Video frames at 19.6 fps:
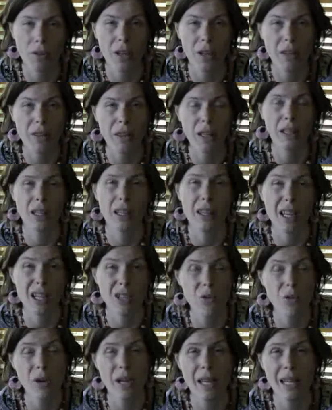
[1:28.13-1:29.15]
And I think that
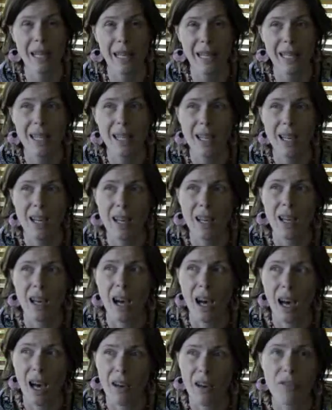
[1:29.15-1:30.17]
that's really,
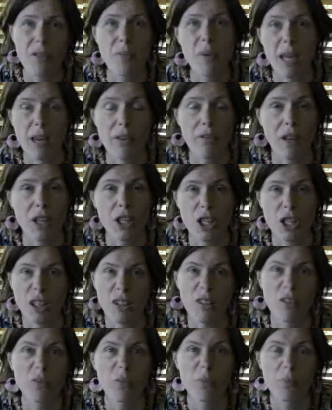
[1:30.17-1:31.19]
for me, a function
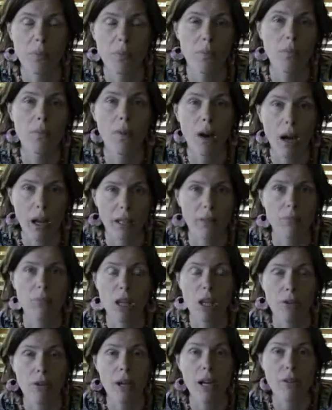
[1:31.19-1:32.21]
of my
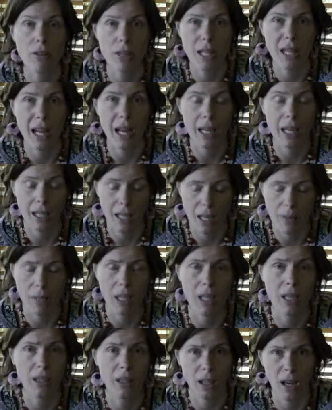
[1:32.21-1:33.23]
career as an
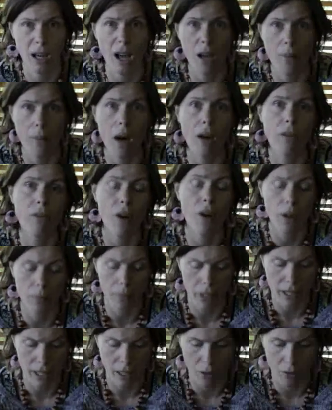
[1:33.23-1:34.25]
academic and the climate I find
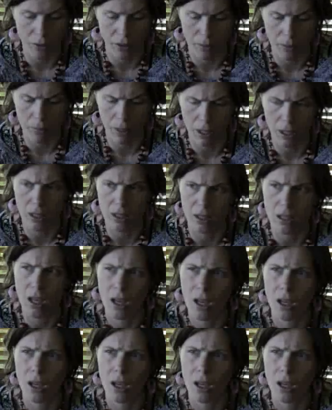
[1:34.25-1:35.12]
myself in, because